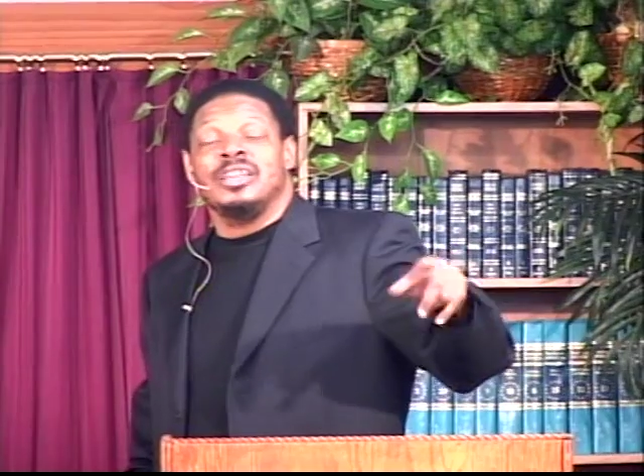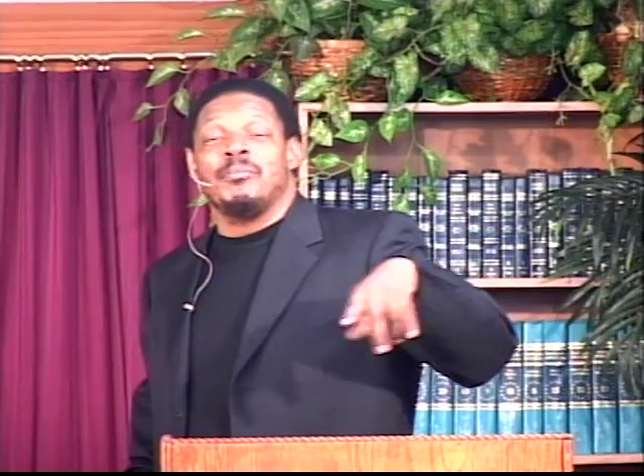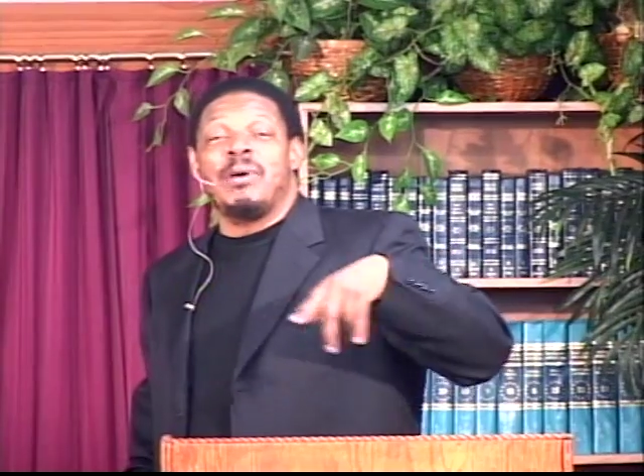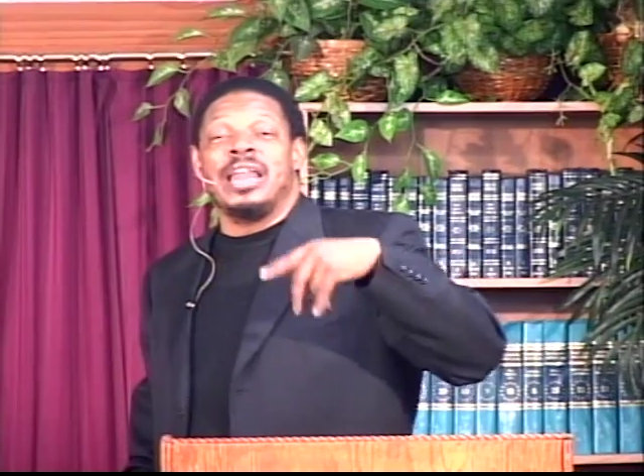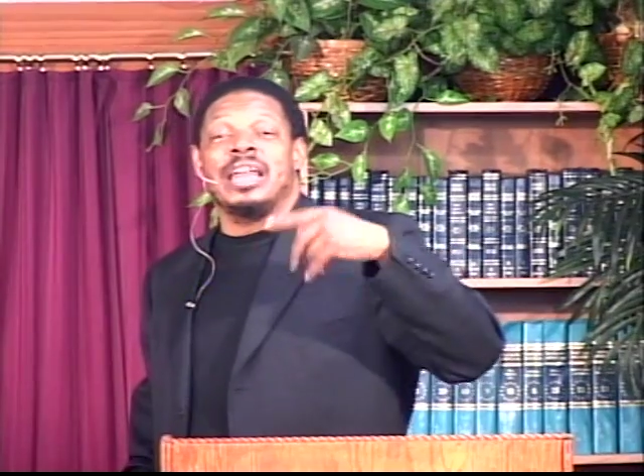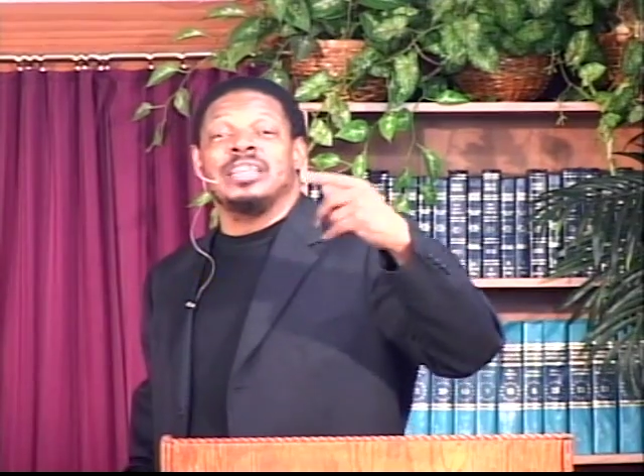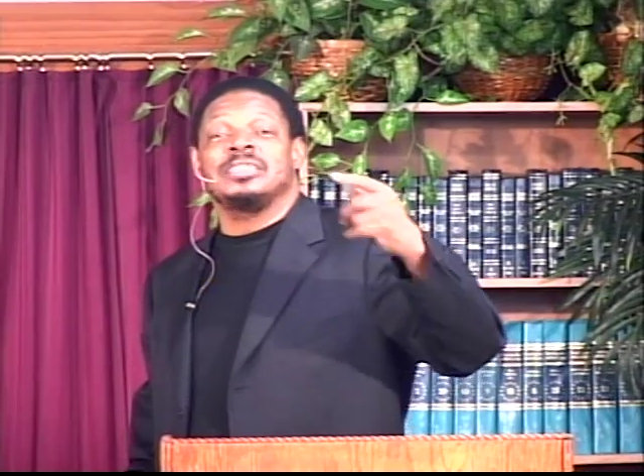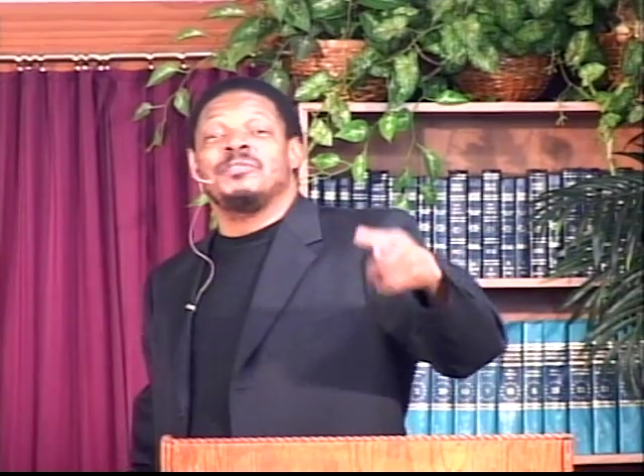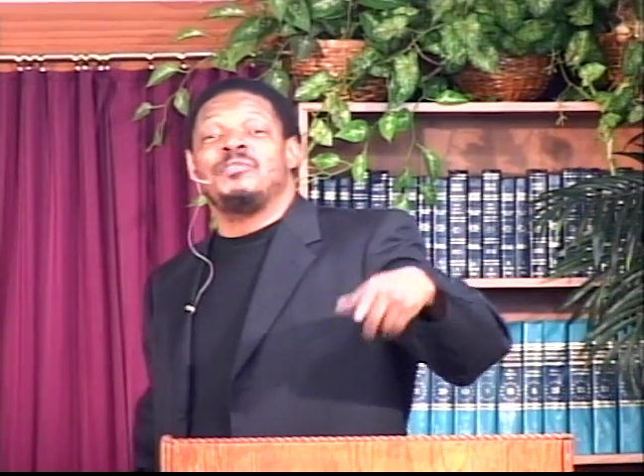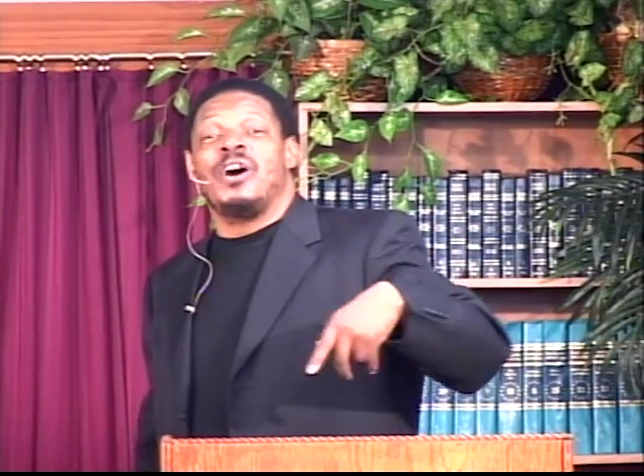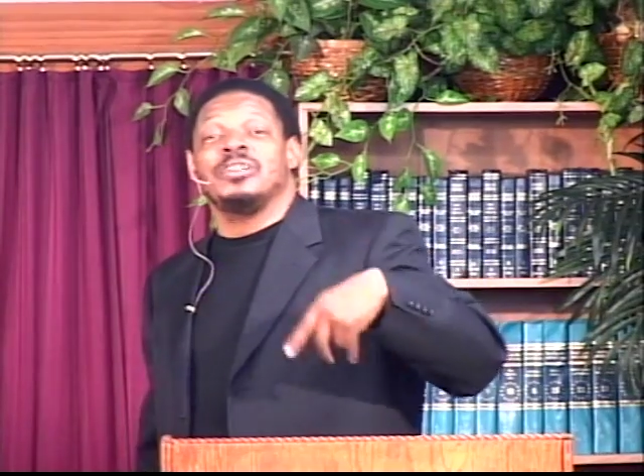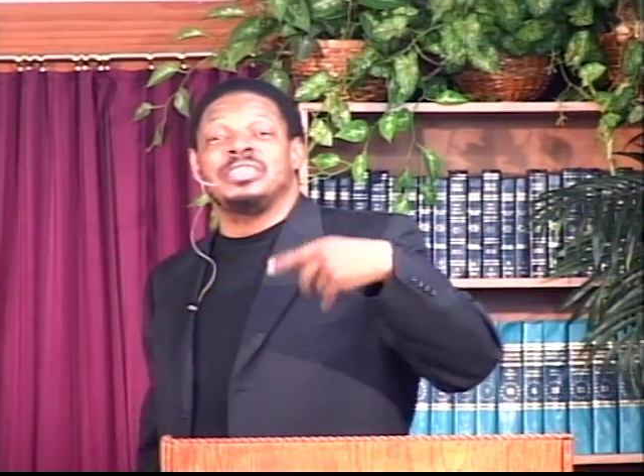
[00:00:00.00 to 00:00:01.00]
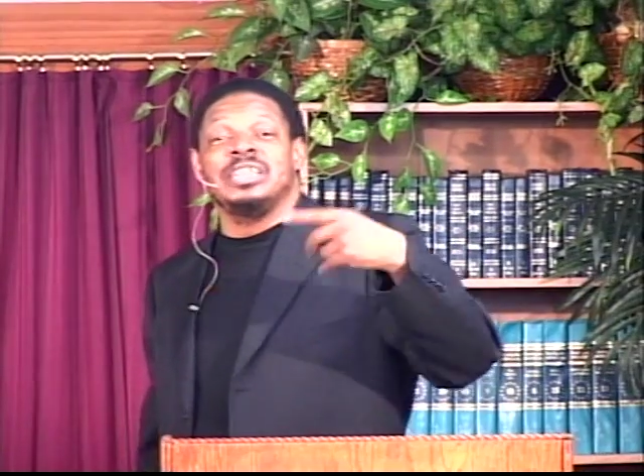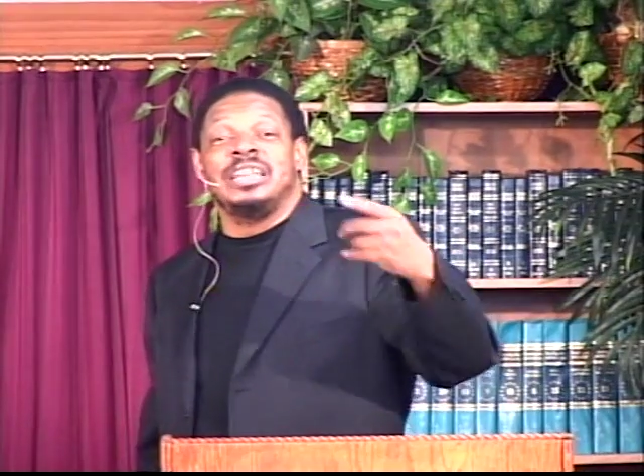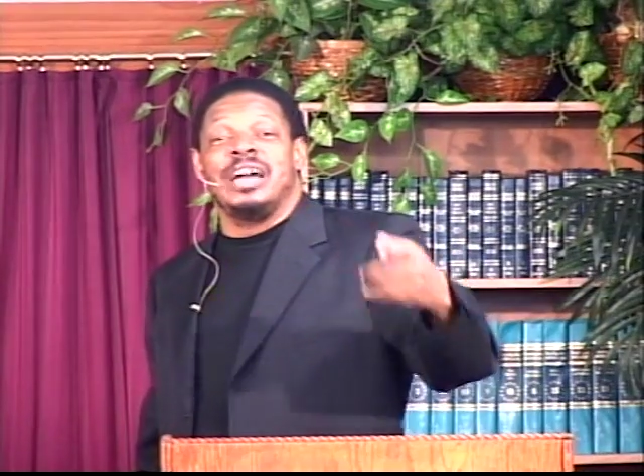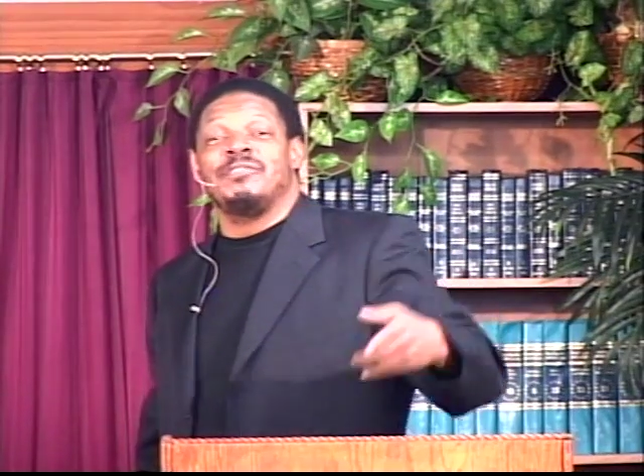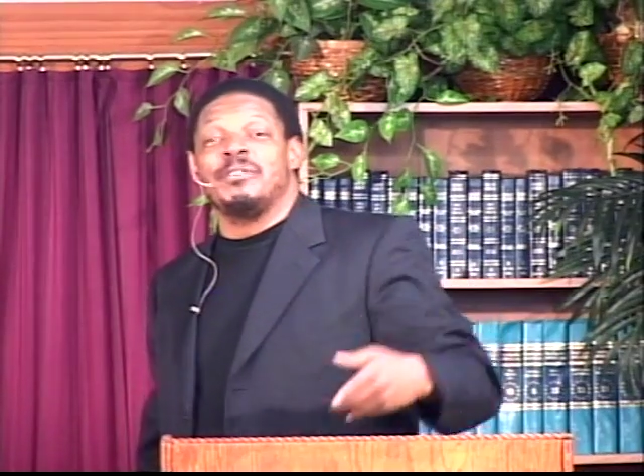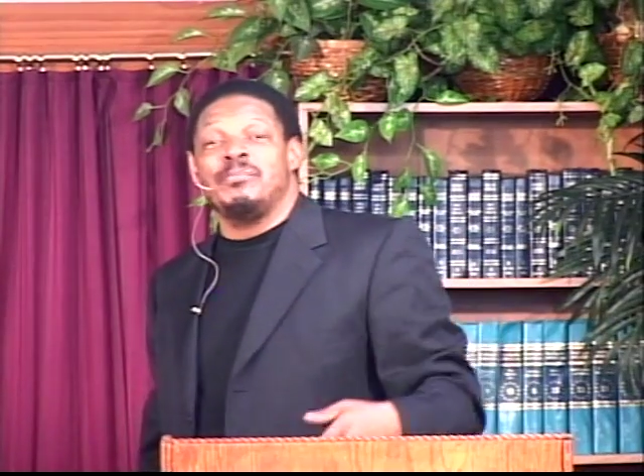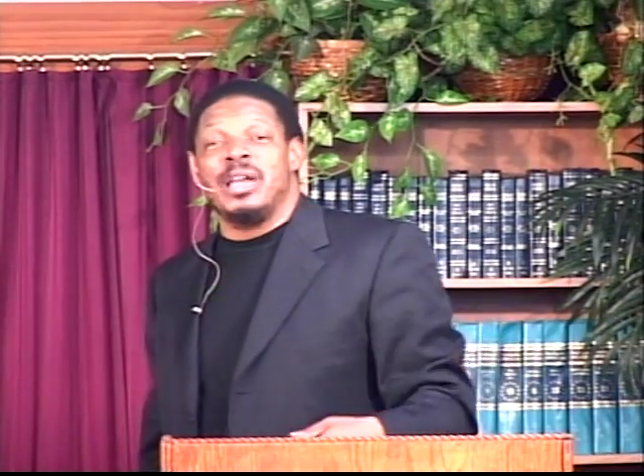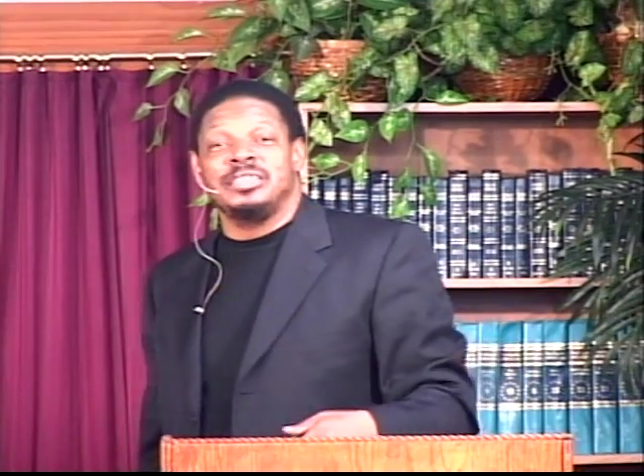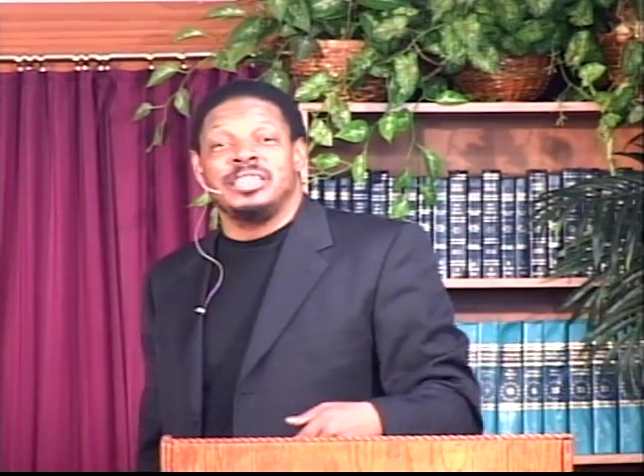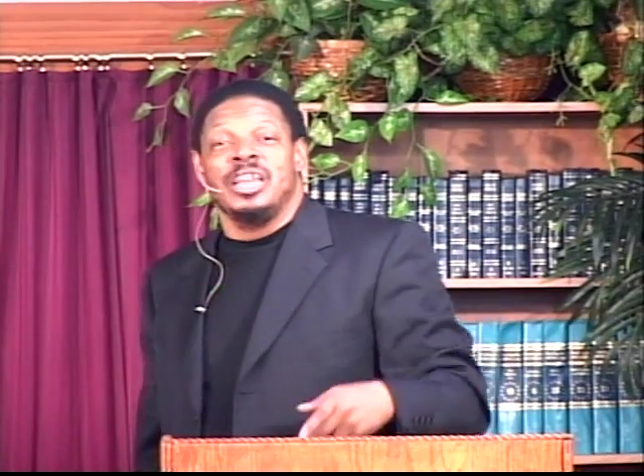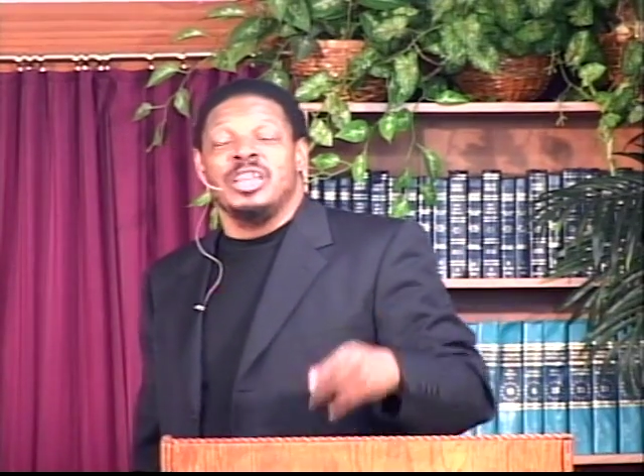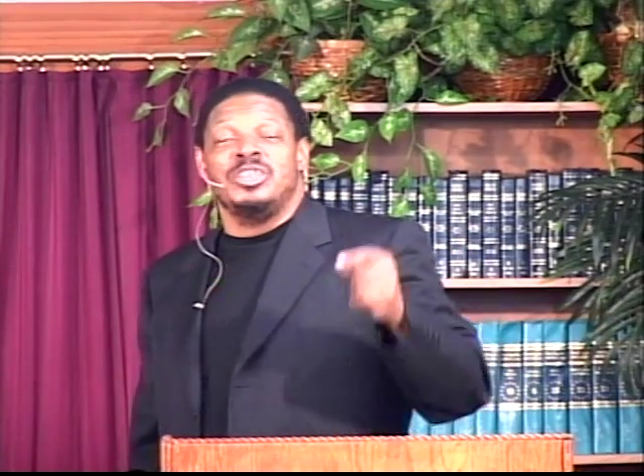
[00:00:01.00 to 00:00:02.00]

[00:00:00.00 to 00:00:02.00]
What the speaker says: nobody answer the phone. She left a message.